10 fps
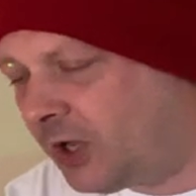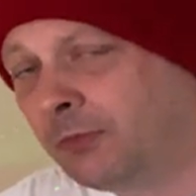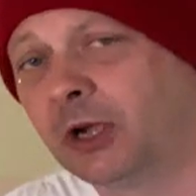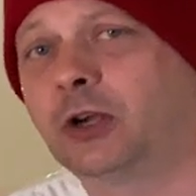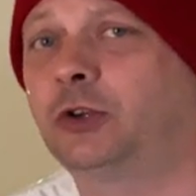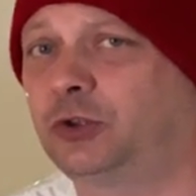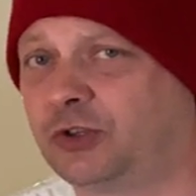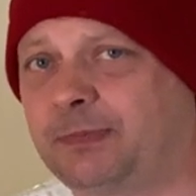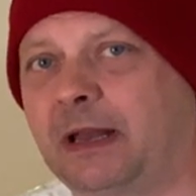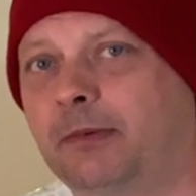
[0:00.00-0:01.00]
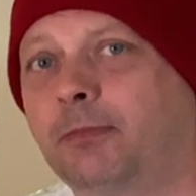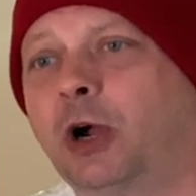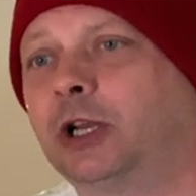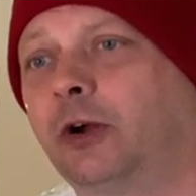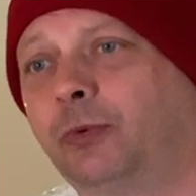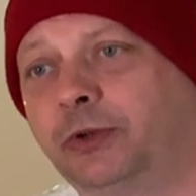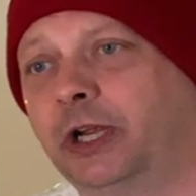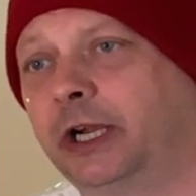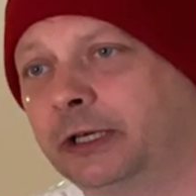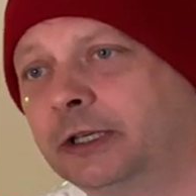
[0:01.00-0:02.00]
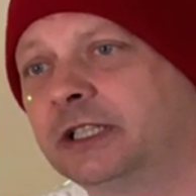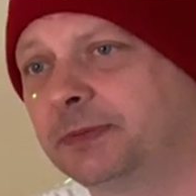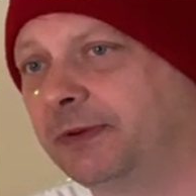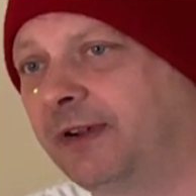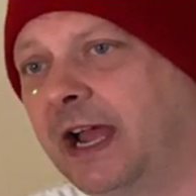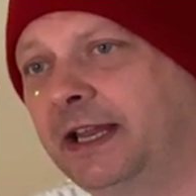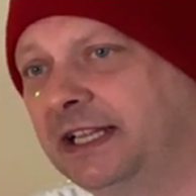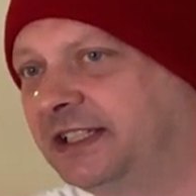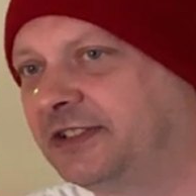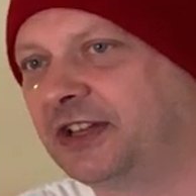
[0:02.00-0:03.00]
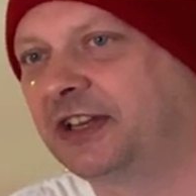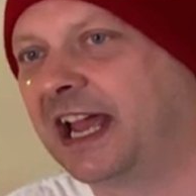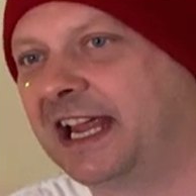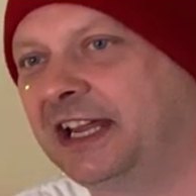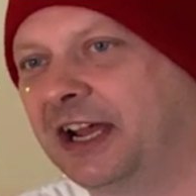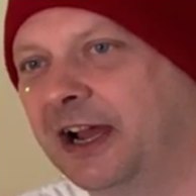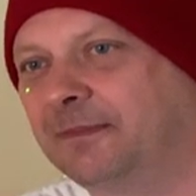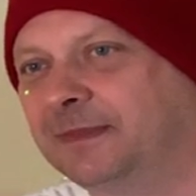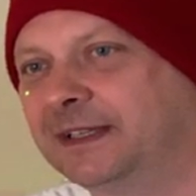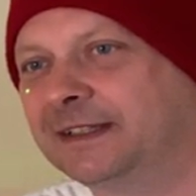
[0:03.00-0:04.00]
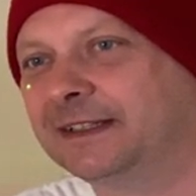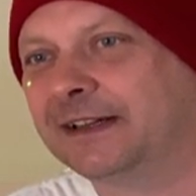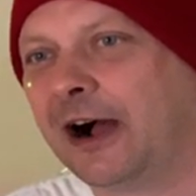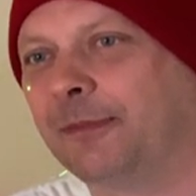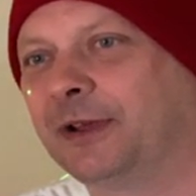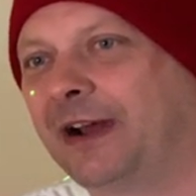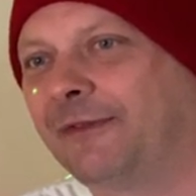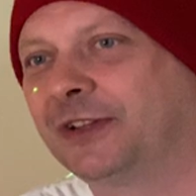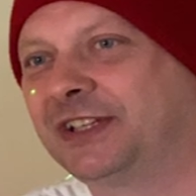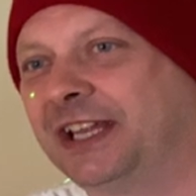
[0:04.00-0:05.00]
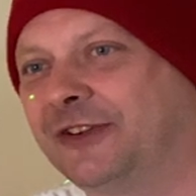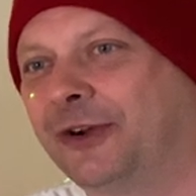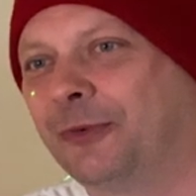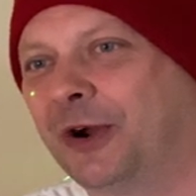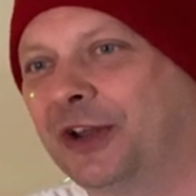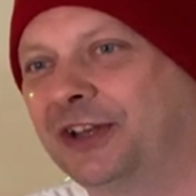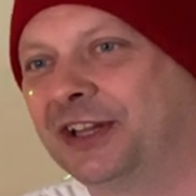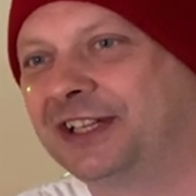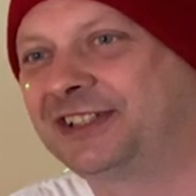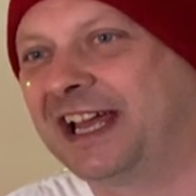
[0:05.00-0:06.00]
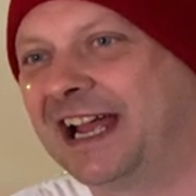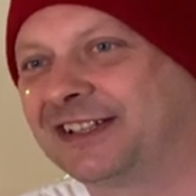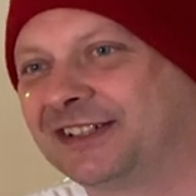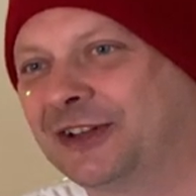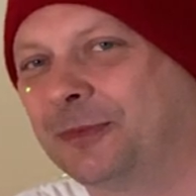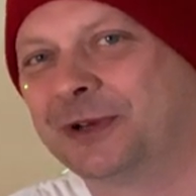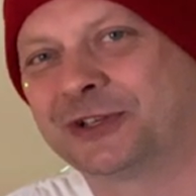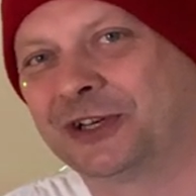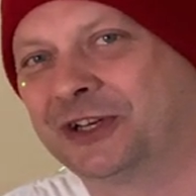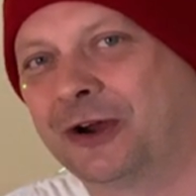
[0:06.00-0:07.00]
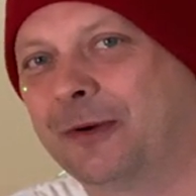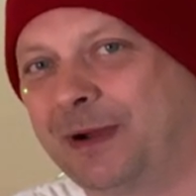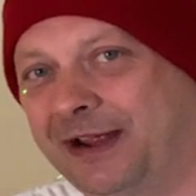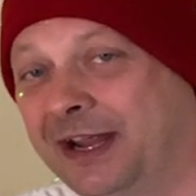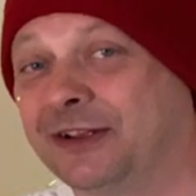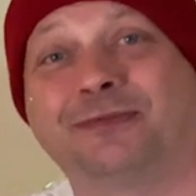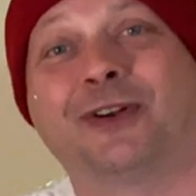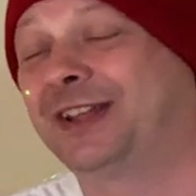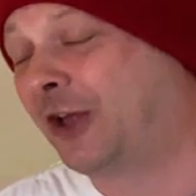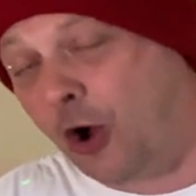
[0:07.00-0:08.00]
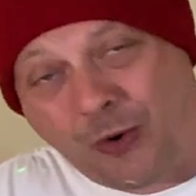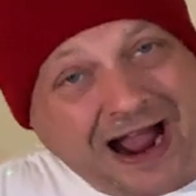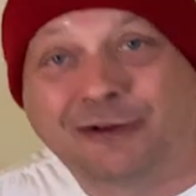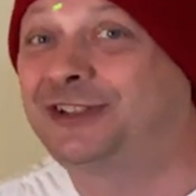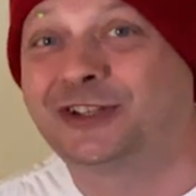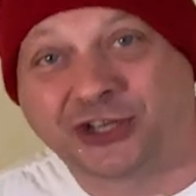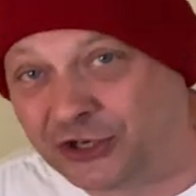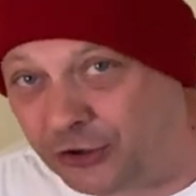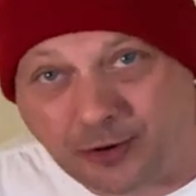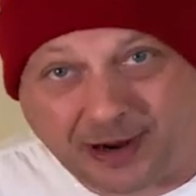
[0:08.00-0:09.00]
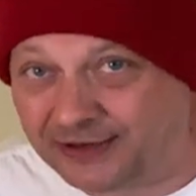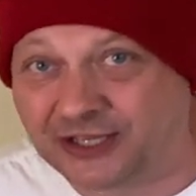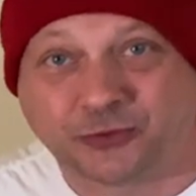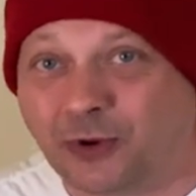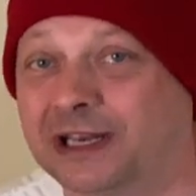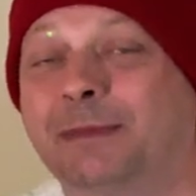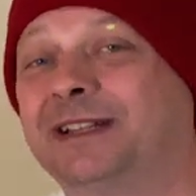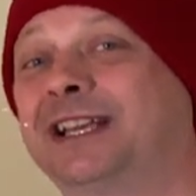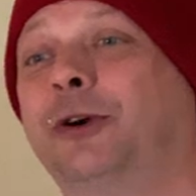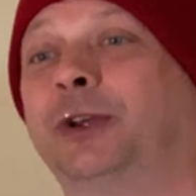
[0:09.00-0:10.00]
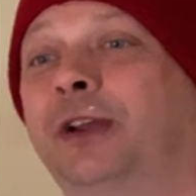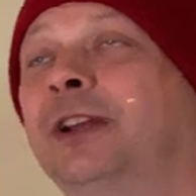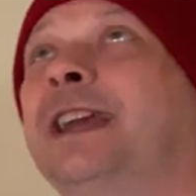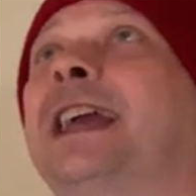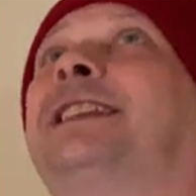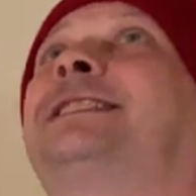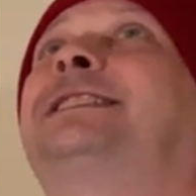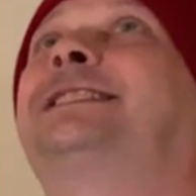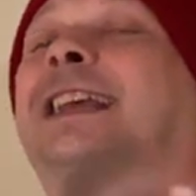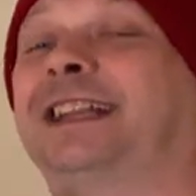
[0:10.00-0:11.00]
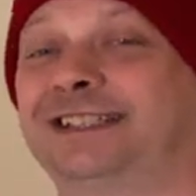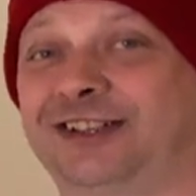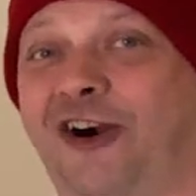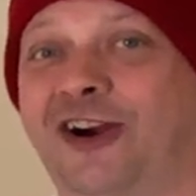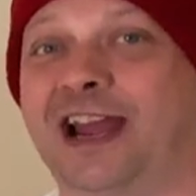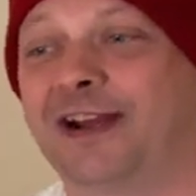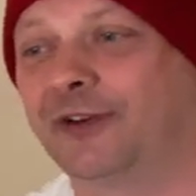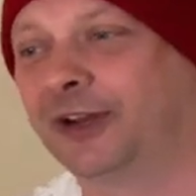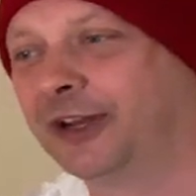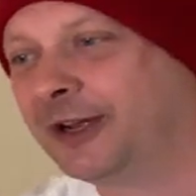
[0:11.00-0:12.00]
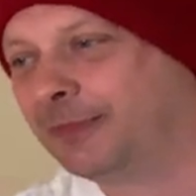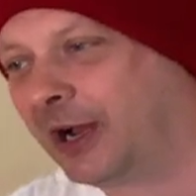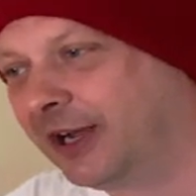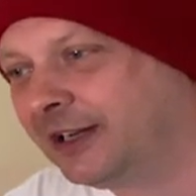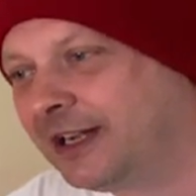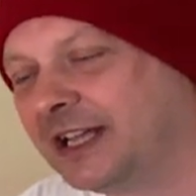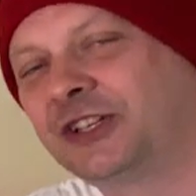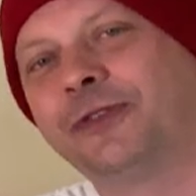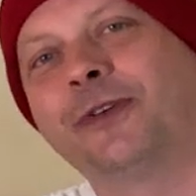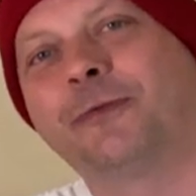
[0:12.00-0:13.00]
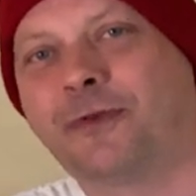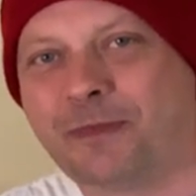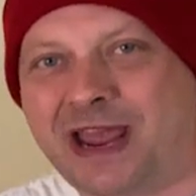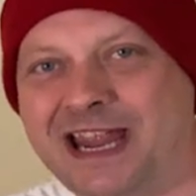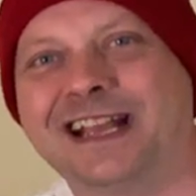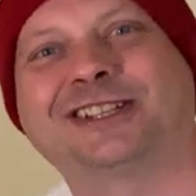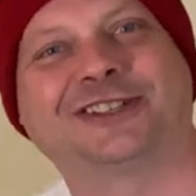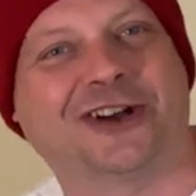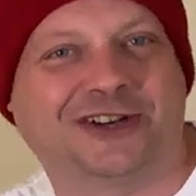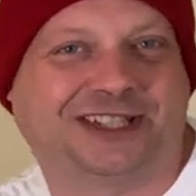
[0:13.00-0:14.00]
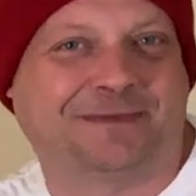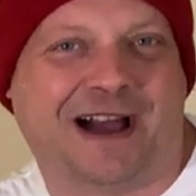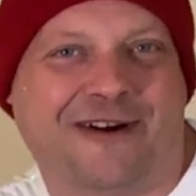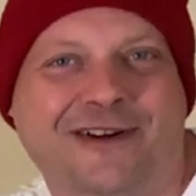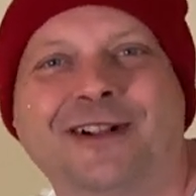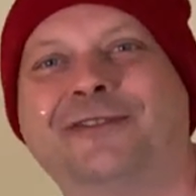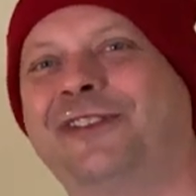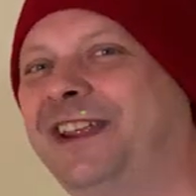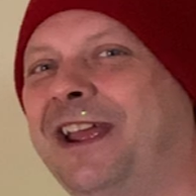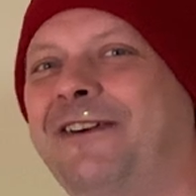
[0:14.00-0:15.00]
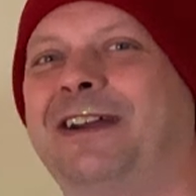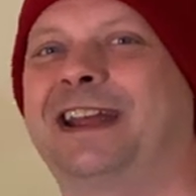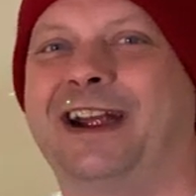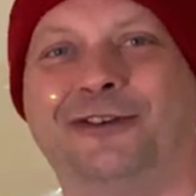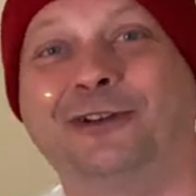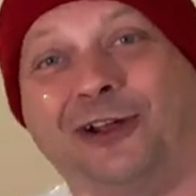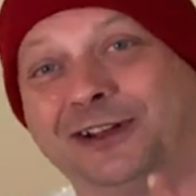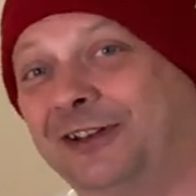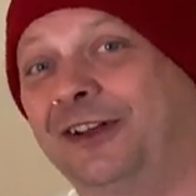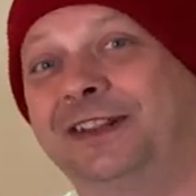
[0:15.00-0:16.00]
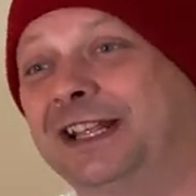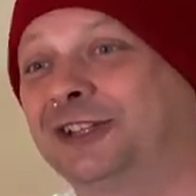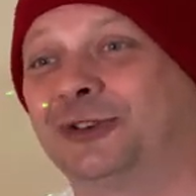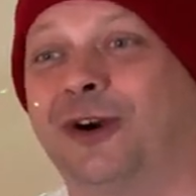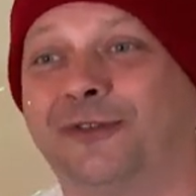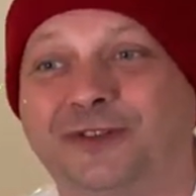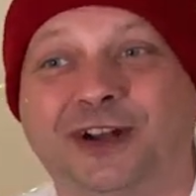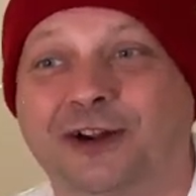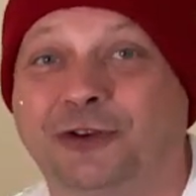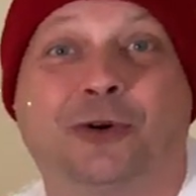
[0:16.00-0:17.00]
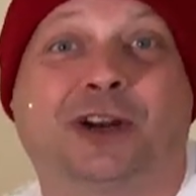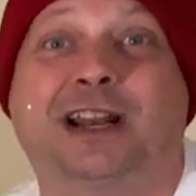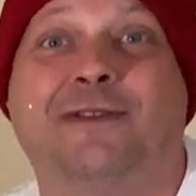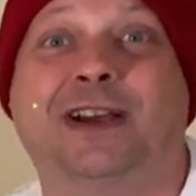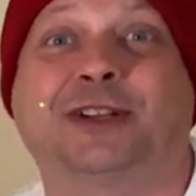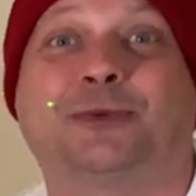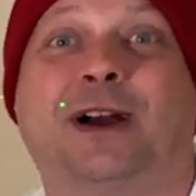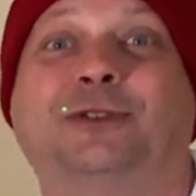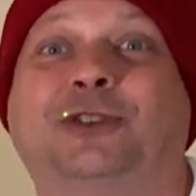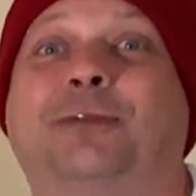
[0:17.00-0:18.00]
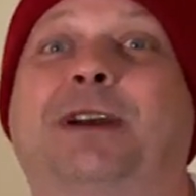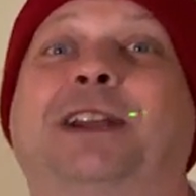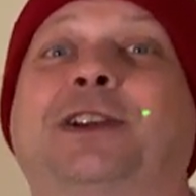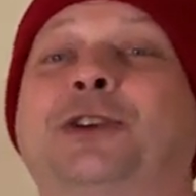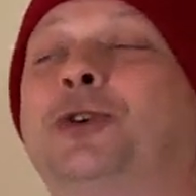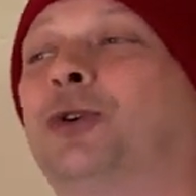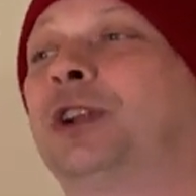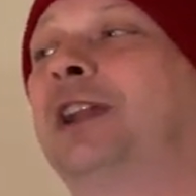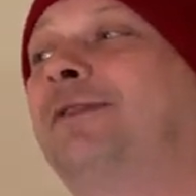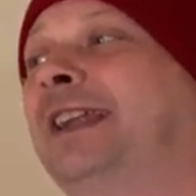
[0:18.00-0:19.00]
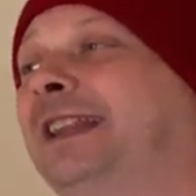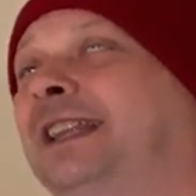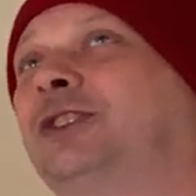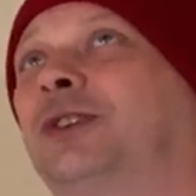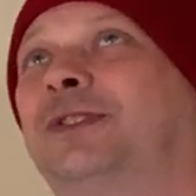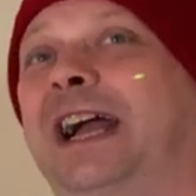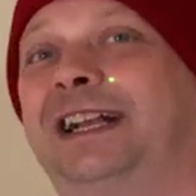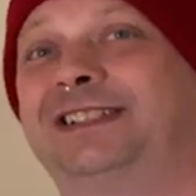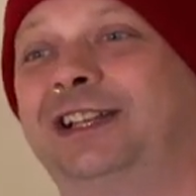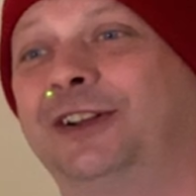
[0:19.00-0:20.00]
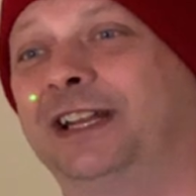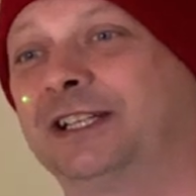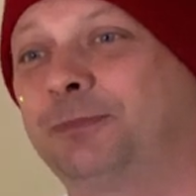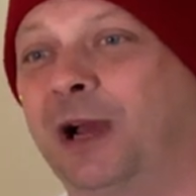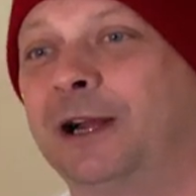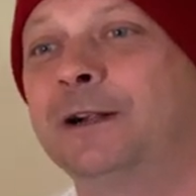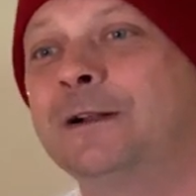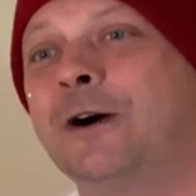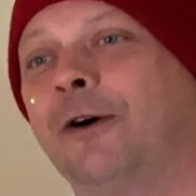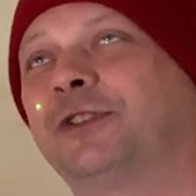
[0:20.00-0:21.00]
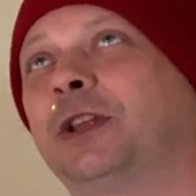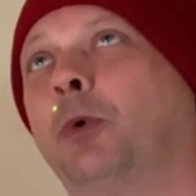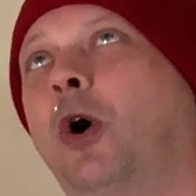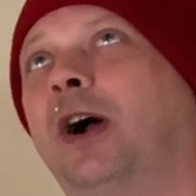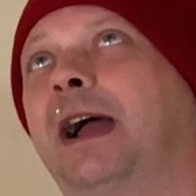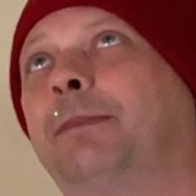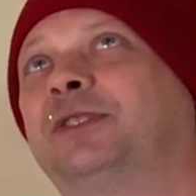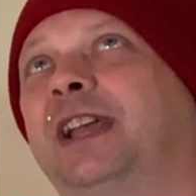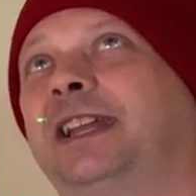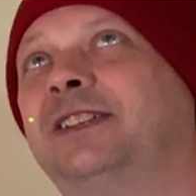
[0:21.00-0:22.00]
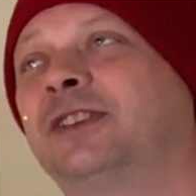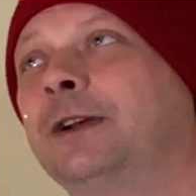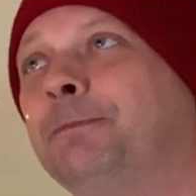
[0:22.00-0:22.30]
my God, you'll smell them a mile off, won't you? To be fair, this isn't a um, I'm gonna have a secret one under the stairs and nobody's gonna know about it. Because fucking the whole house is gonna know about this one, let me tell you. It stinks to high heaven. But it's a fun for me, it's a nice smell. For you right there who like like these sort of, you know, you're gonna love it as well, do you know what I mean? You're gonna love anything sort of gassy like this, but obviously what I am saying is